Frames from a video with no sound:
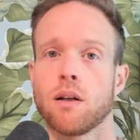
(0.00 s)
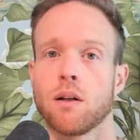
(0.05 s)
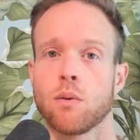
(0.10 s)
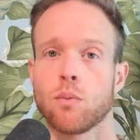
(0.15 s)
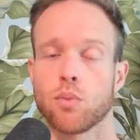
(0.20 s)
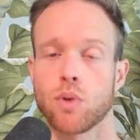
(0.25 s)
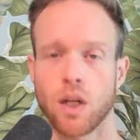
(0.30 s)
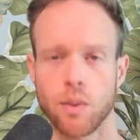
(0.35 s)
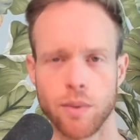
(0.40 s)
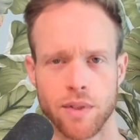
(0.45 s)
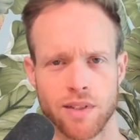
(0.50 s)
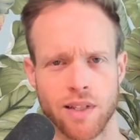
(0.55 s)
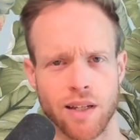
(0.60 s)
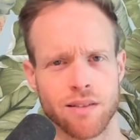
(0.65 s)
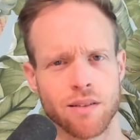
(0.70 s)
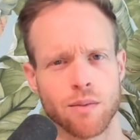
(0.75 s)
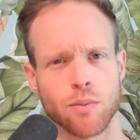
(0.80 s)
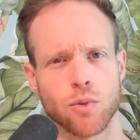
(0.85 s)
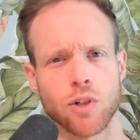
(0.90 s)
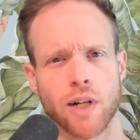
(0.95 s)
probably take
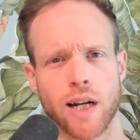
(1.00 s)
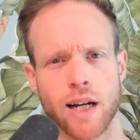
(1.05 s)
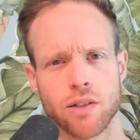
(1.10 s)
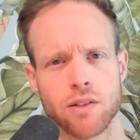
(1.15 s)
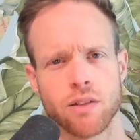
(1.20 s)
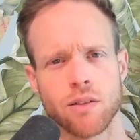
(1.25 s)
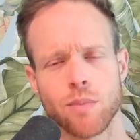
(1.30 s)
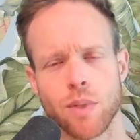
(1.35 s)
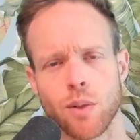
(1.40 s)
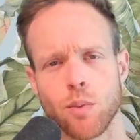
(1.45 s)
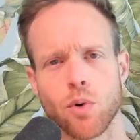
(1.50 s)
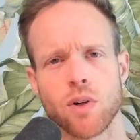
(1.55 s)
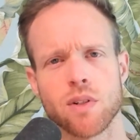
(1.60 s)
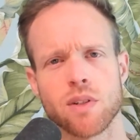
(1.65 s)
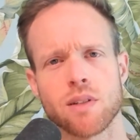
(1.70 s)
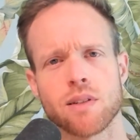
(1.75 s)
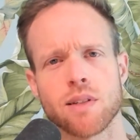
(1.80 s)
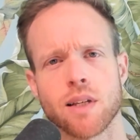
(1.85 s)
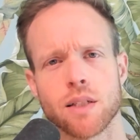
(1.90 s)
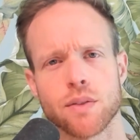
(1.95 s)
some more action, be more
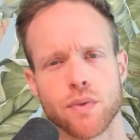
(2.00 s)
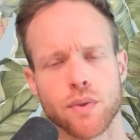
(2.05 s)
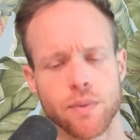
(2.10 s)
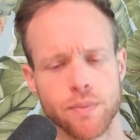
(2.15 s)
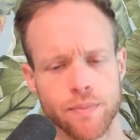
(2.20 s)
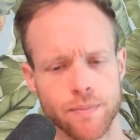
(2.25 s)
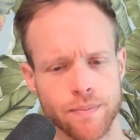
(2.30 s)
successful.